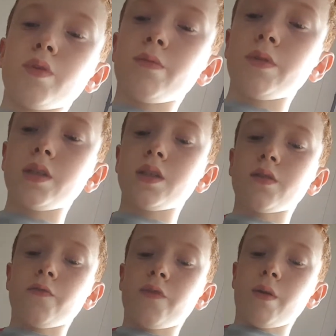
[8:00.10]
BBs,
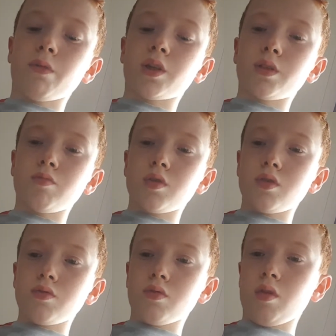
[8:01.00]
very
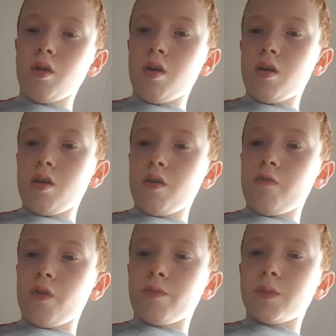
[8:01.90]
smooth
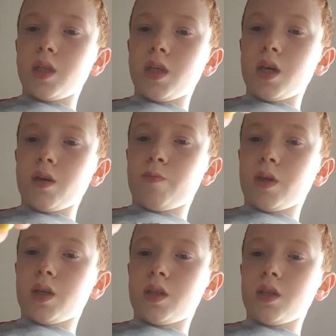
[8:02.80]
from the
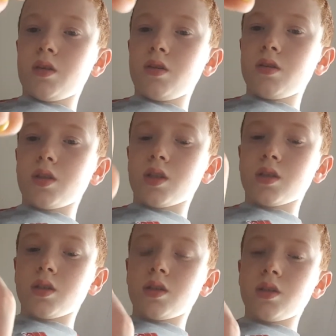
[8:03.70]
big container, as you
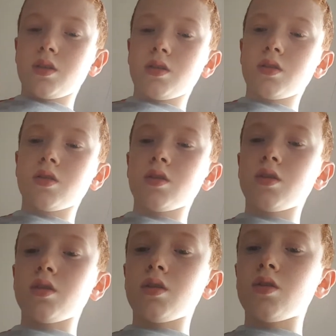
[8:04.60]
can see.
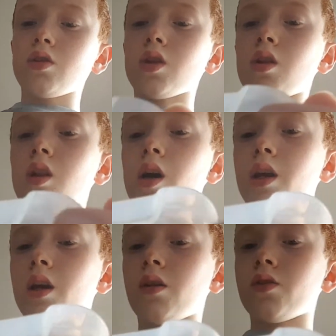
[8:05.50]
There's a lot of
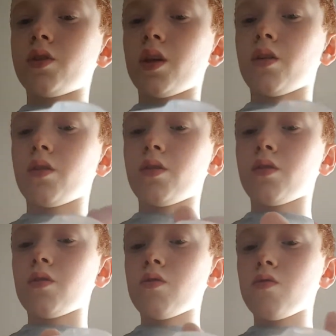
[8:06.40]
yellows, and
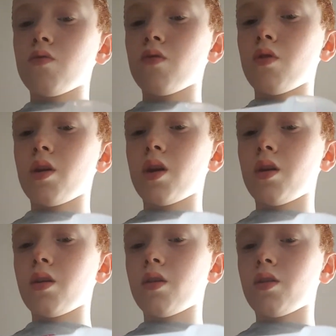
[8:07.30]
right
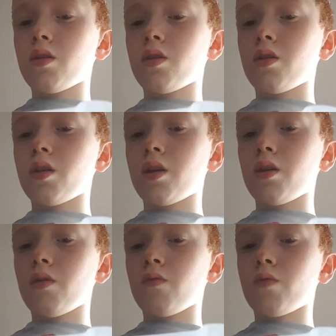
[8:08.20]

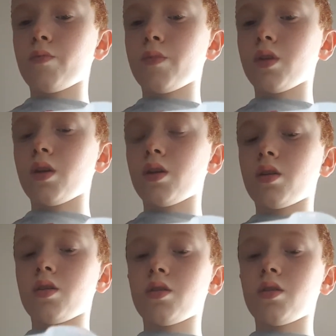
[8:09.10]
there, one bulldog.